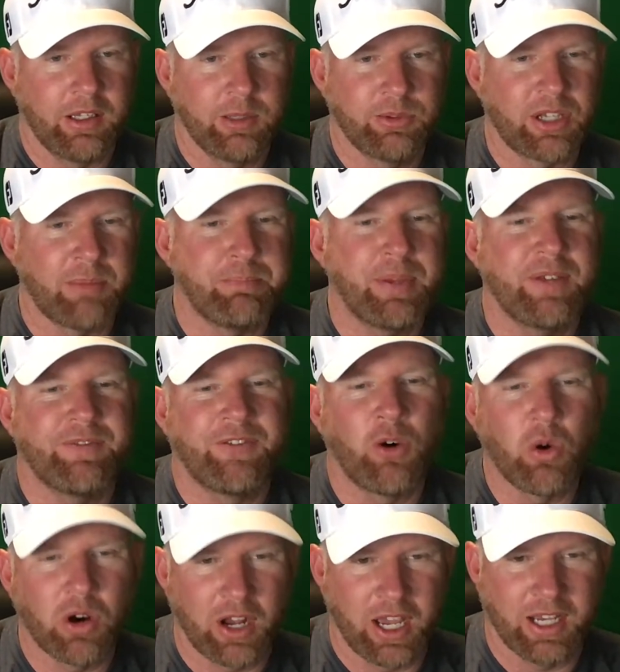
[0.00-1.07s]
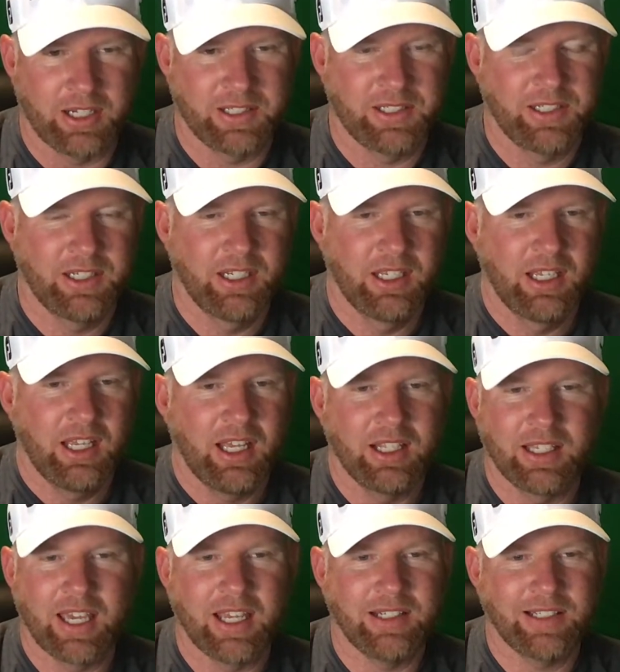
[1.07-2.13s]
on Bitforex and
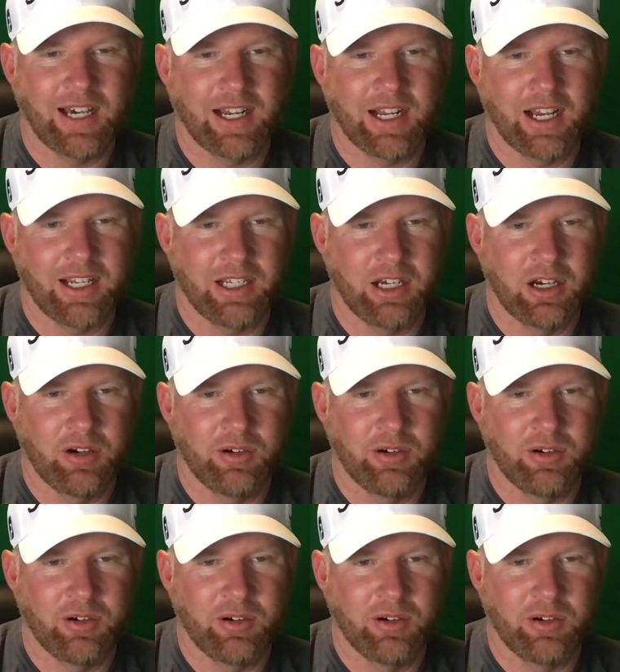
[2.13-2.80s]
Gate.io,